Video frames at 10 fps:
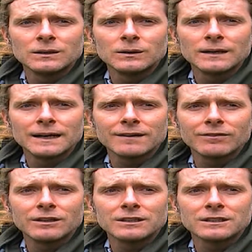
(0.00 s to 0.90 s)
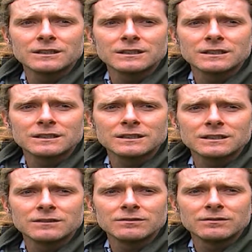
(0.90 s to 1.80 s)
We have
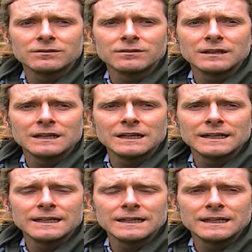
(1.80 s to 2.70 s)
this really